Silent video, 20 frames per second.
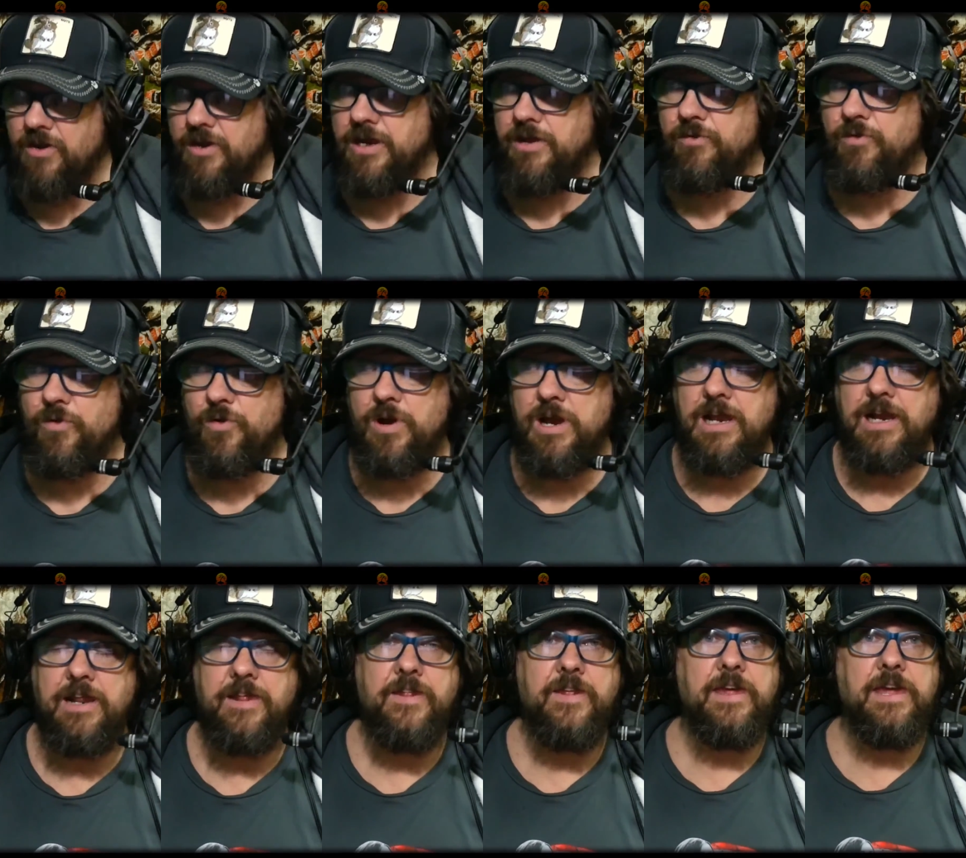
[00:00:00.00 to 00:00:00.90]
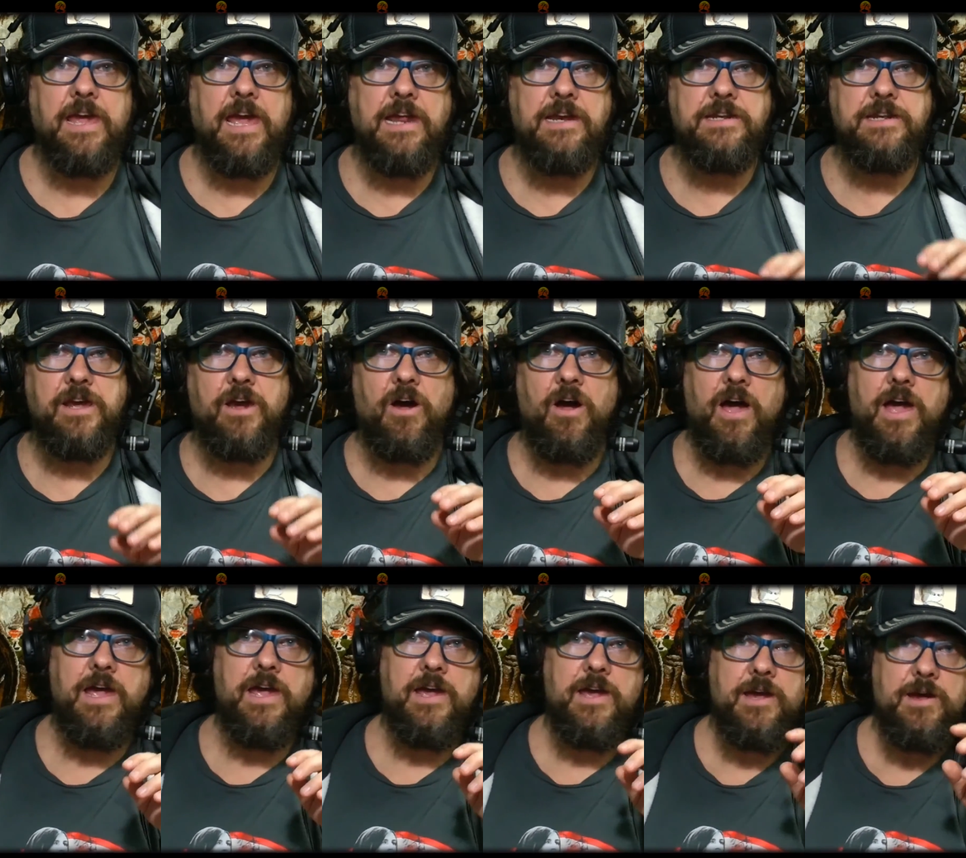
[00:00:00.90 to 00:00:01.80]
really the NDI
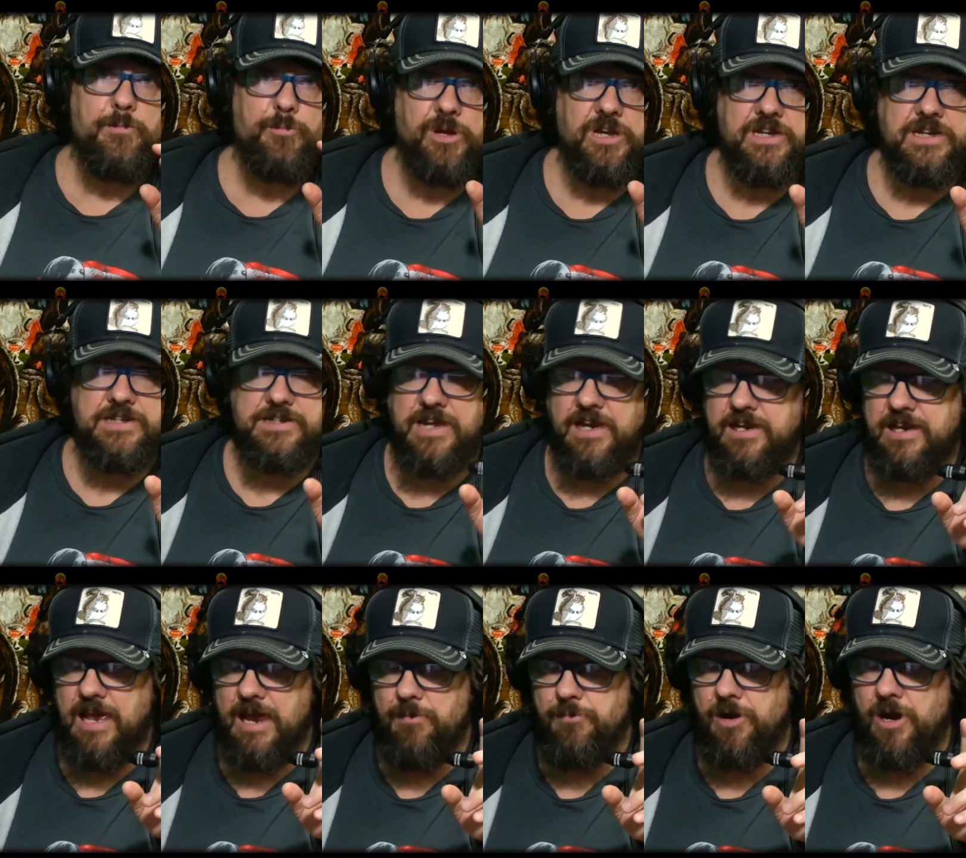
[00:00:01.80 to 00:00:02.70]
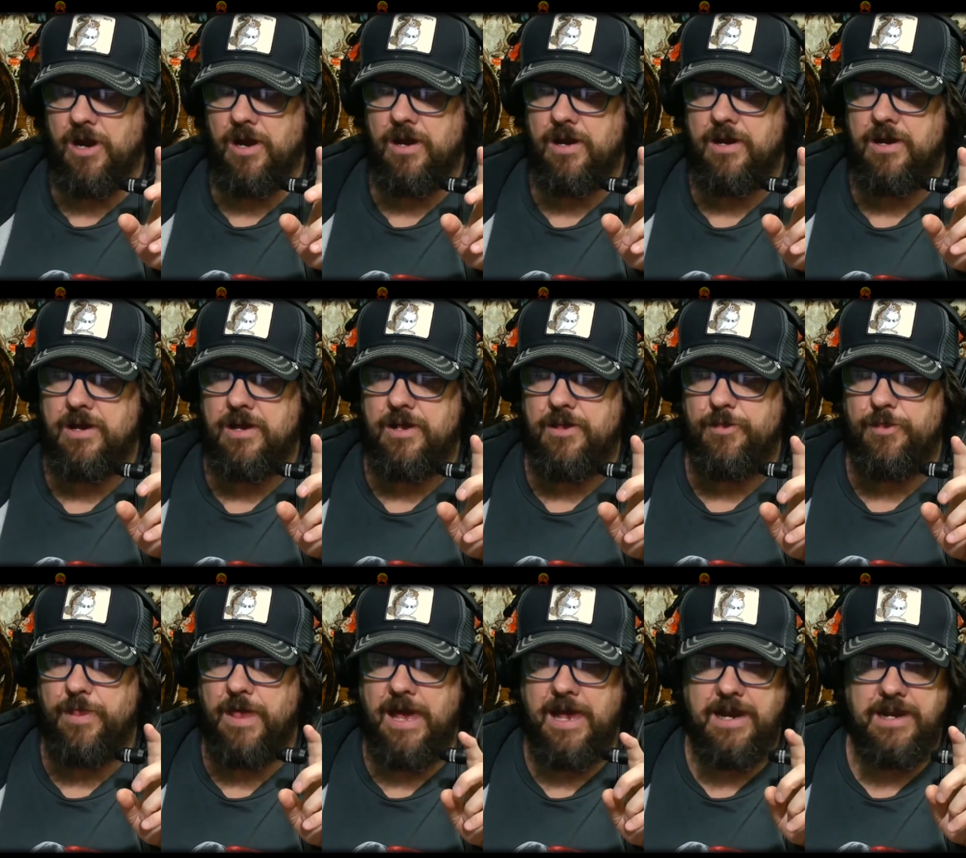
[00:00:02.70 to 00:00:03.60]
PTZ camera
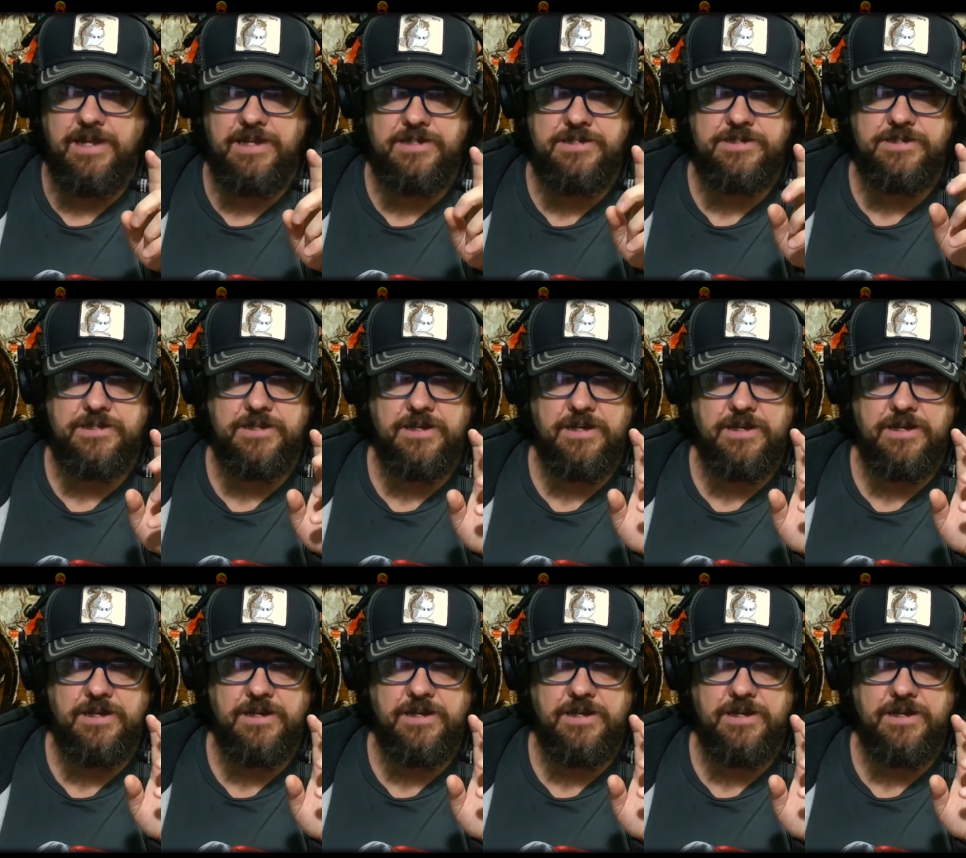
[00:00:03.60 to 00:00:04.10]
that is